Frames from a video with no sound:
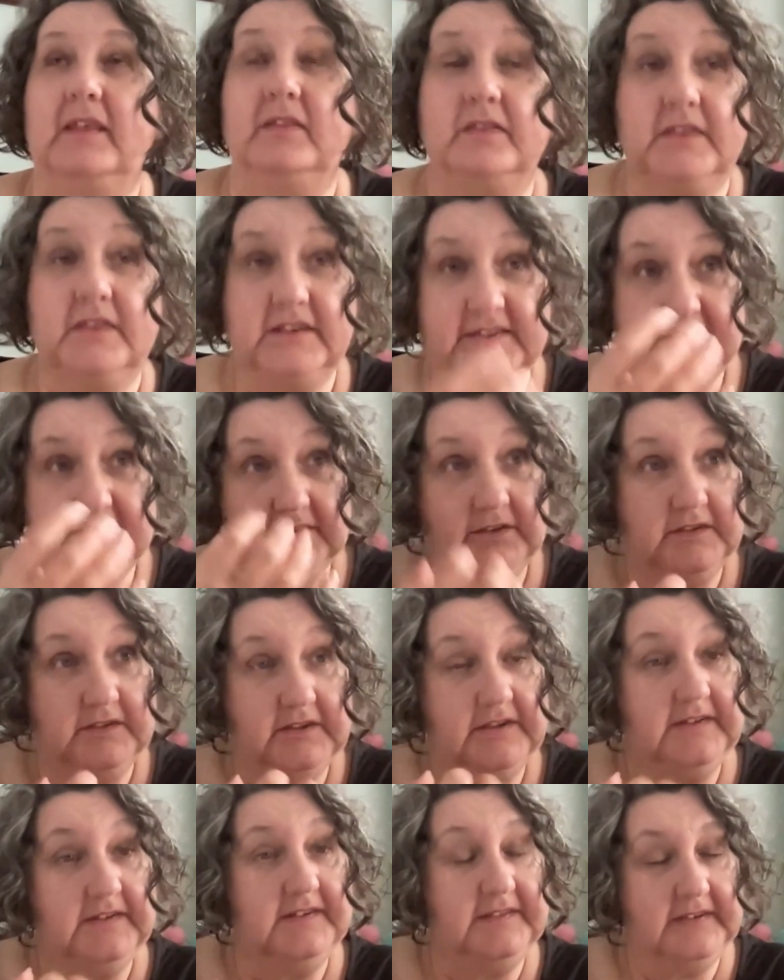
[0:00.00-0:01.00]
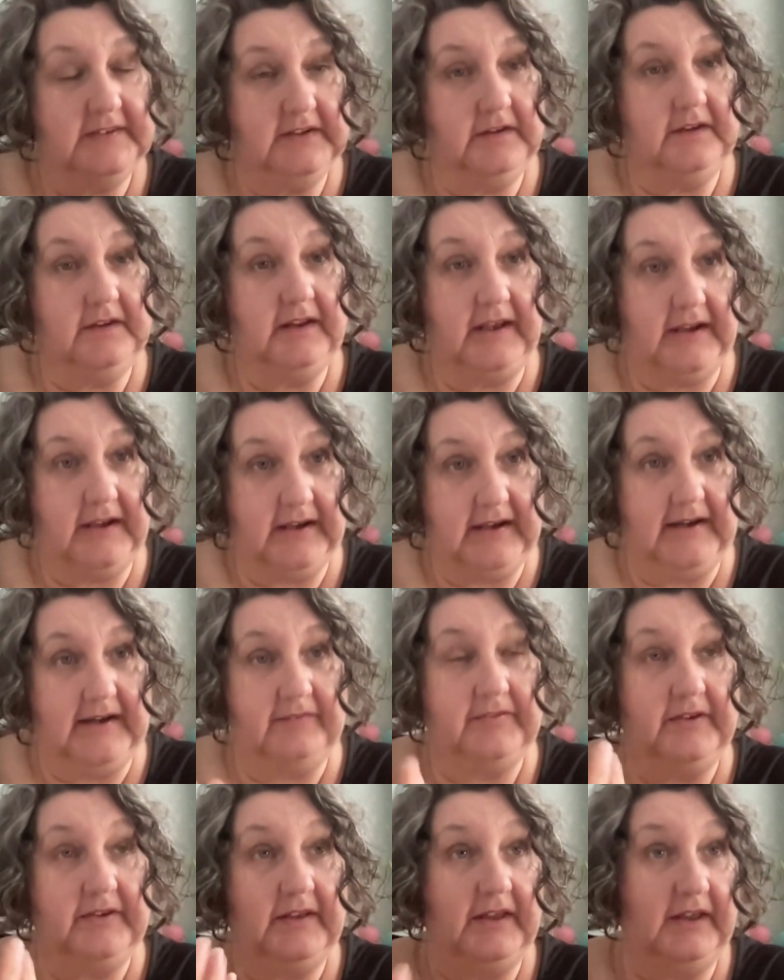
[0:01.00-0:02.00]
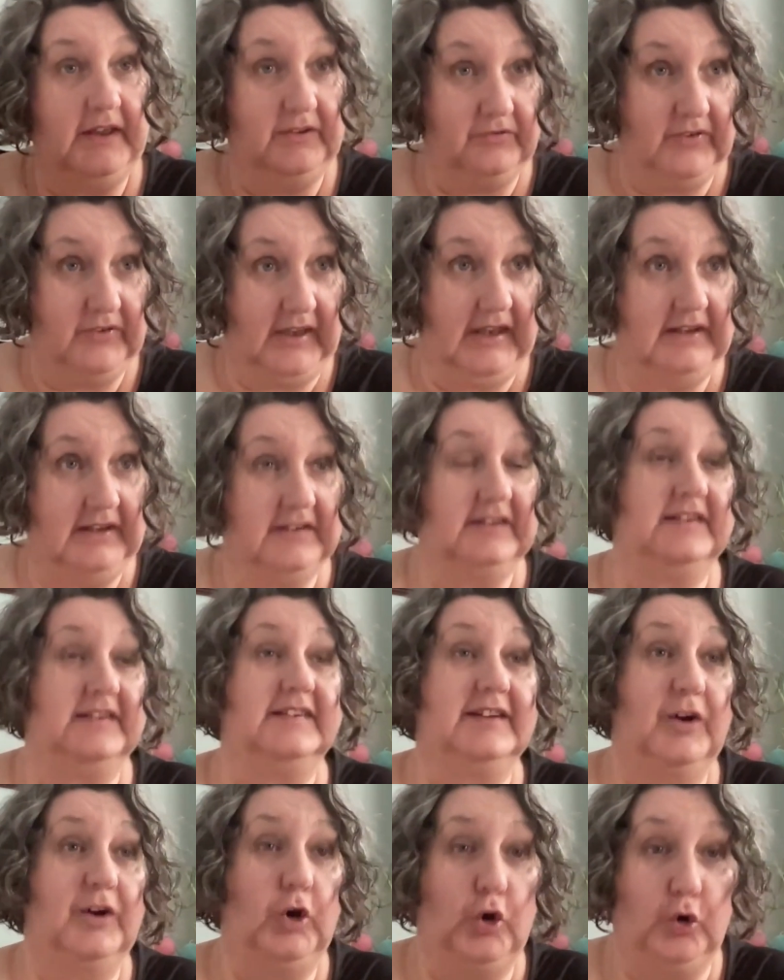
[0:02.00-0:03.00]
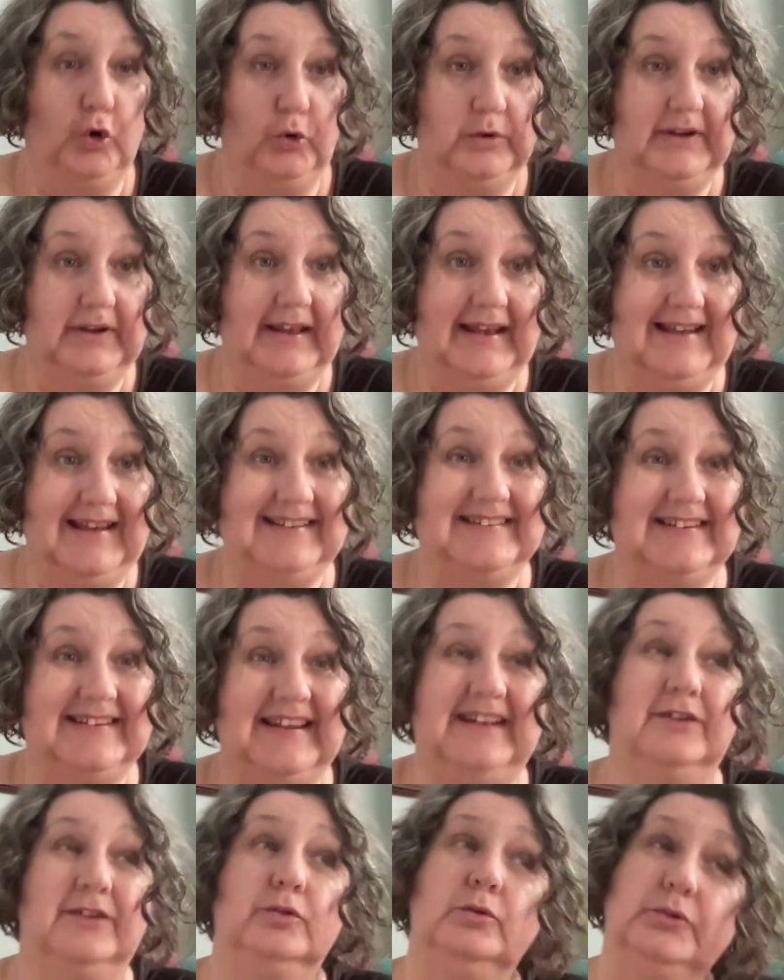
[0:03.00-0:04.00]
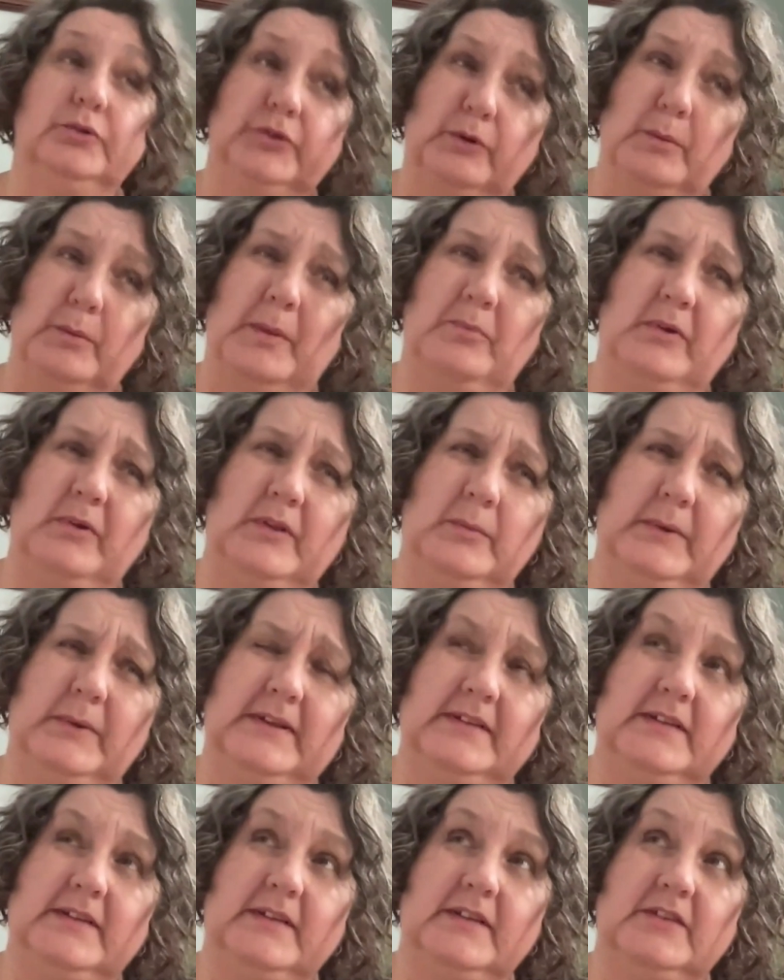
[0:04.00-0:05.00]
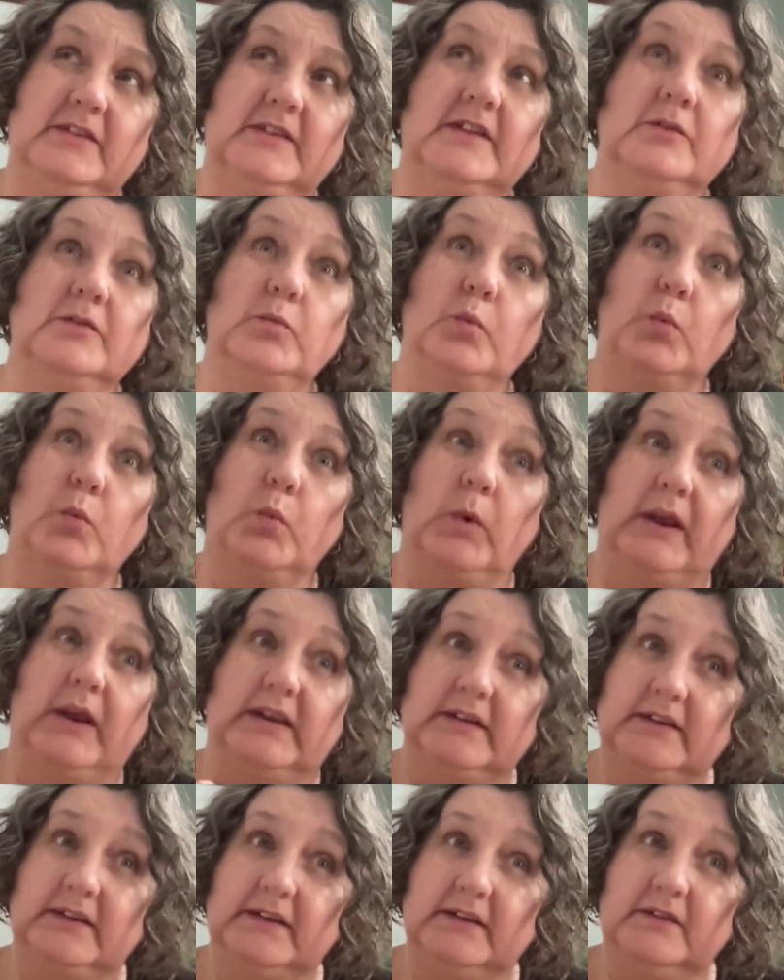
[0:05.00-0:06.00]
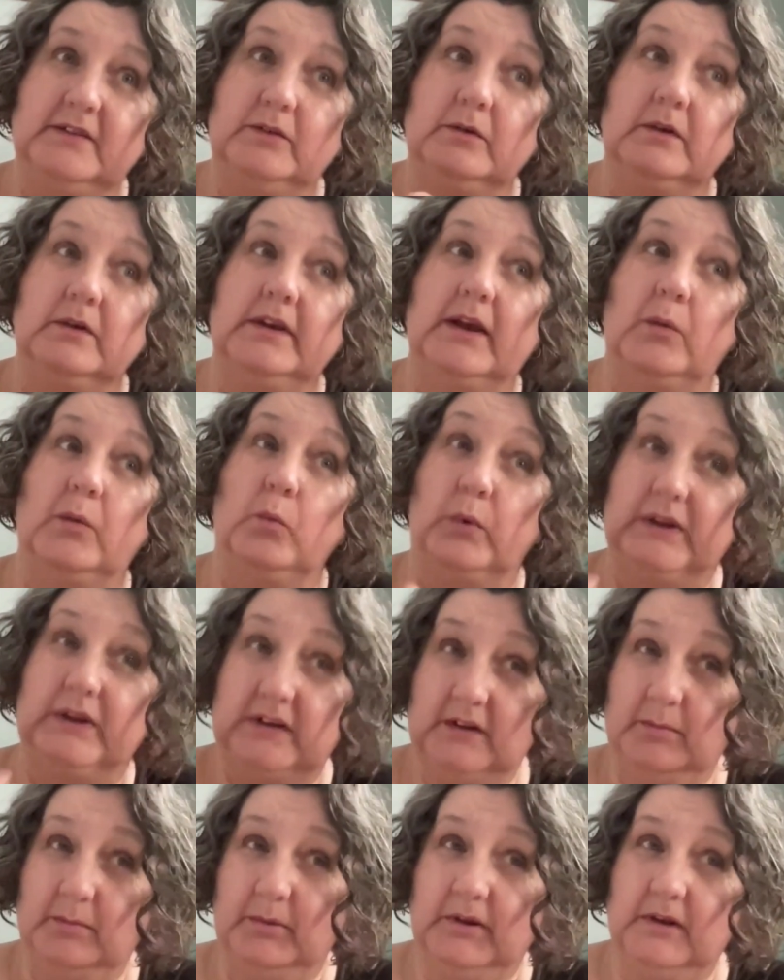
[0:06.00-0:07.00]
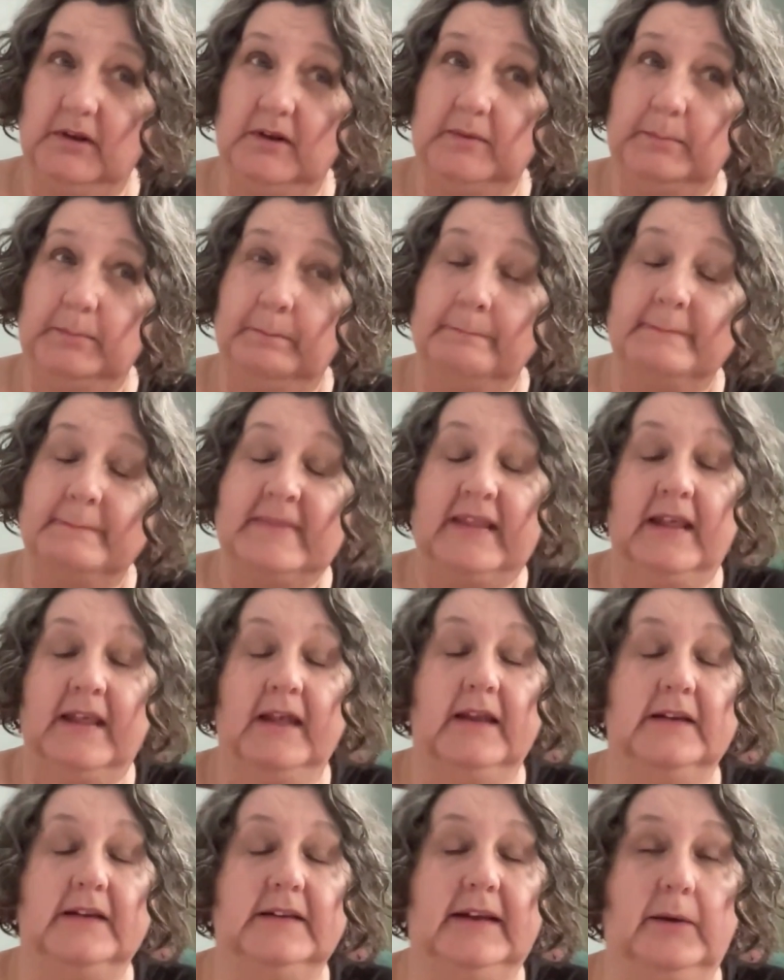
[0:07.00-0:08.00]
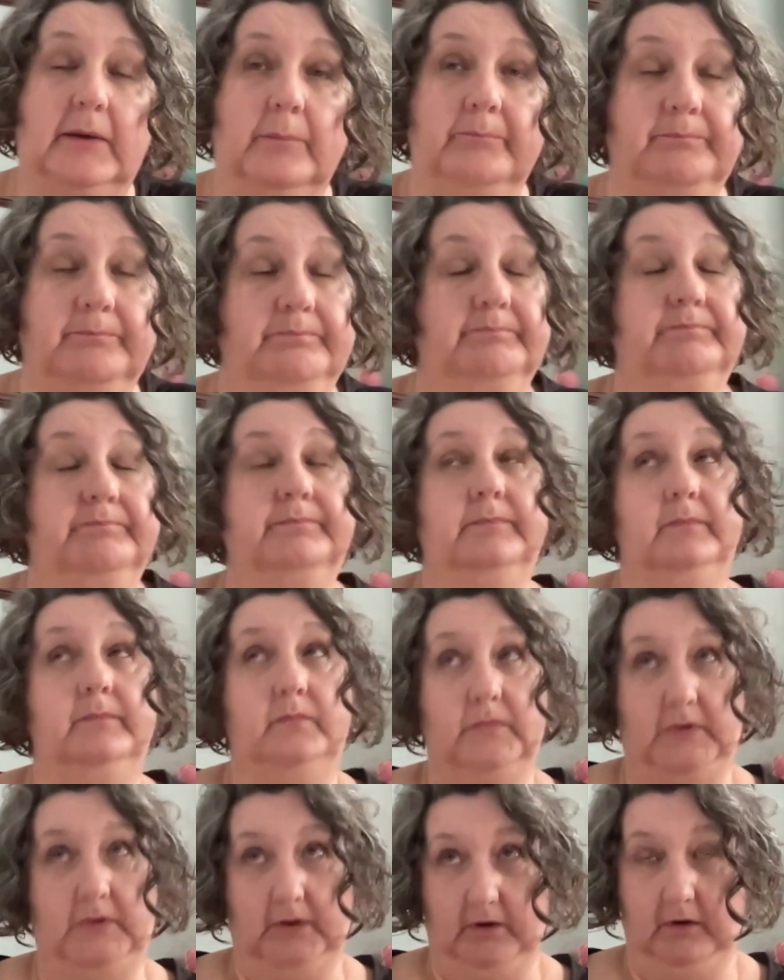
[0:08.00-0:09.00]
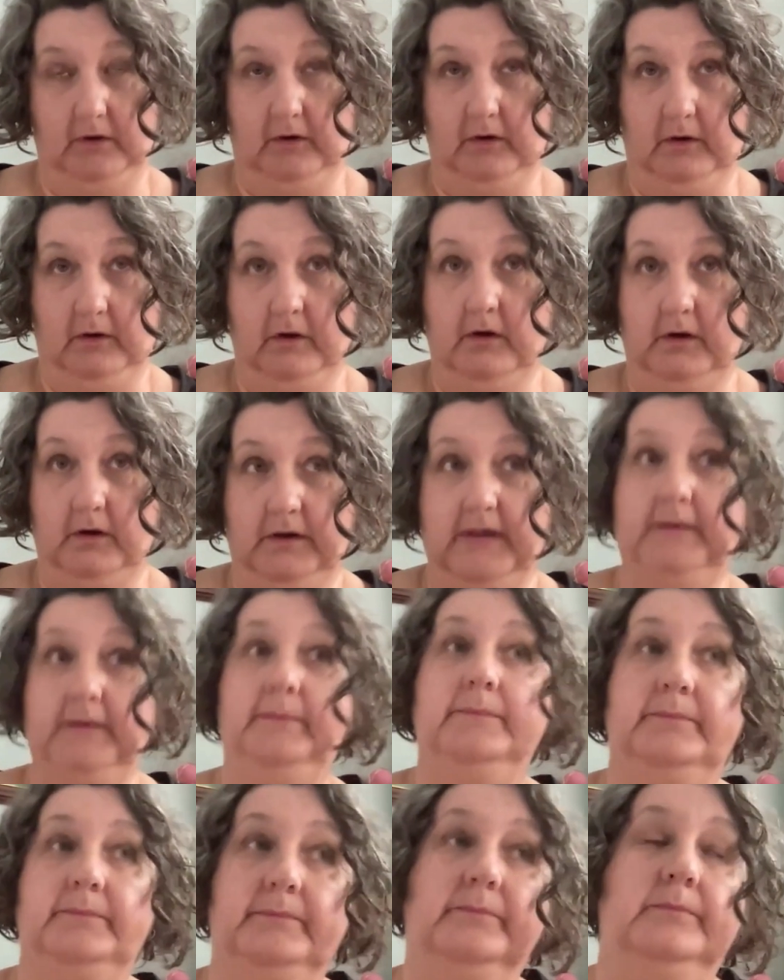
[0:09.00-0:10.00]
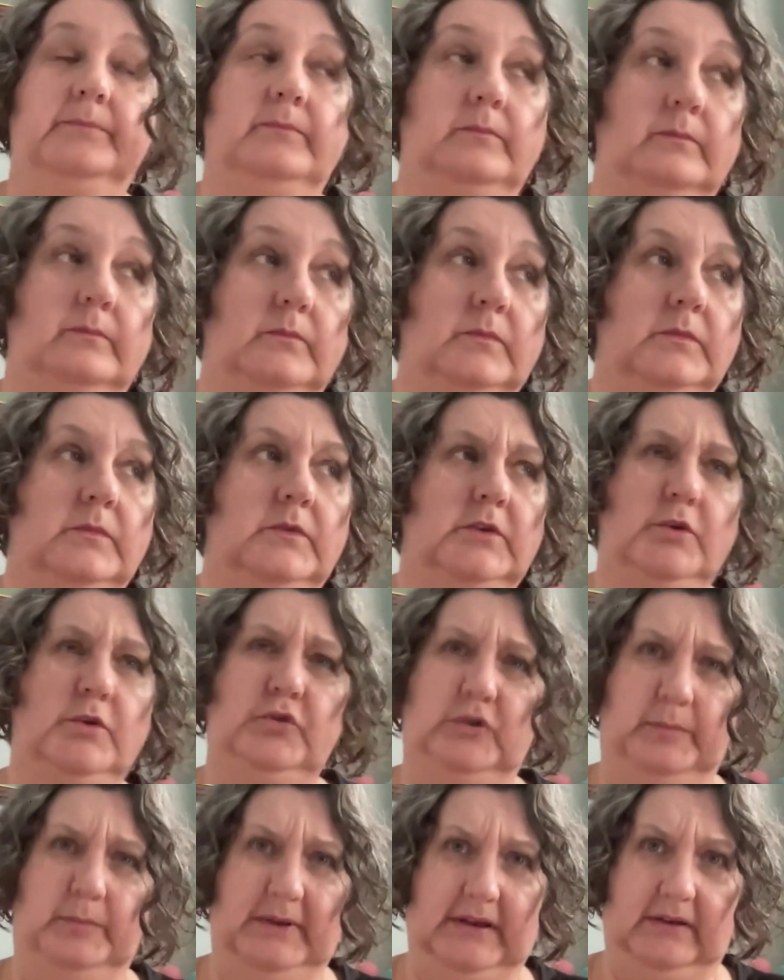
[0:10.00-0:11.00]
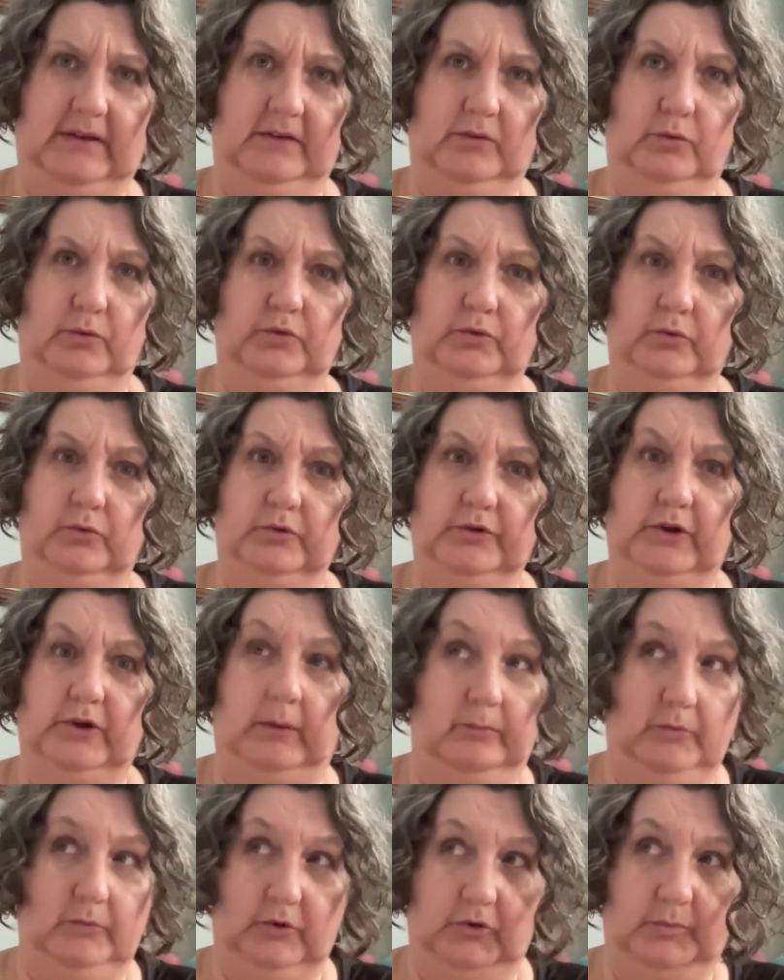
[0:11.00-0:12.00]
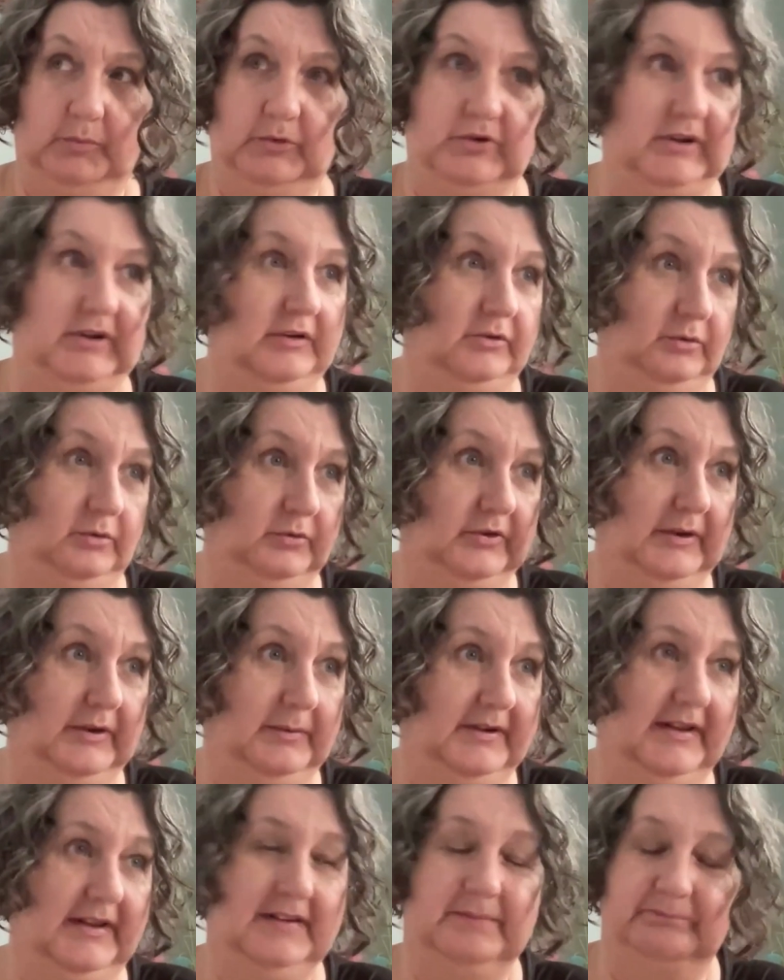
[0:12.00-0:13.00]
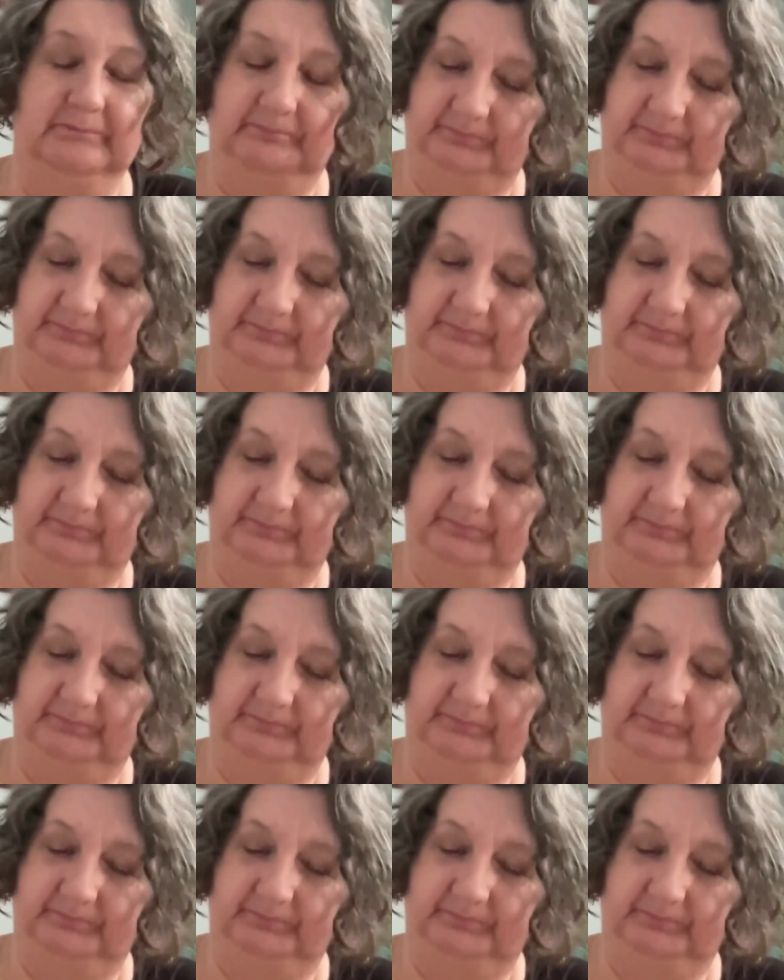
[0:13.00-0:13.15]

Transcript: the sun can still have effects on our skin. Also, remember in the winter, there's the wind, you can get windburn. Now, I used to be outdoors all the time, not so much outdoors nowadays.